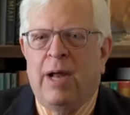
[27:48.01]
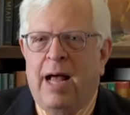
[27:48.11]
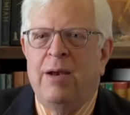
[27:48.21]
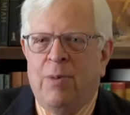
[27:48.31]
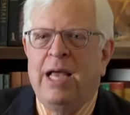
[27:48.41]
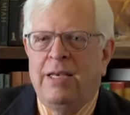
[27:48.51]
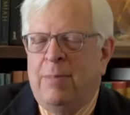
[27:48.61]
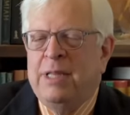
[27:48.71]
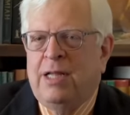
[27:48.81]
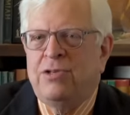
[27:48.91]
right? I
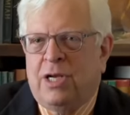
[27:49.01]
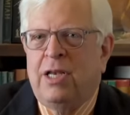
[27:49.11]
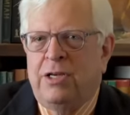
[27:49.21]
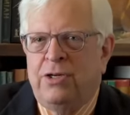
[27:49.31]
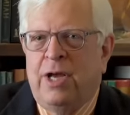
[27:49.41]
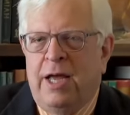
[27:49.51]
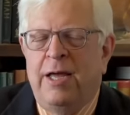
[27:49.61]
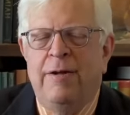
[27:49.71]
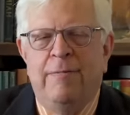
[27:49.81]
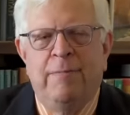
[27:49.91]
mean, that's a cliche.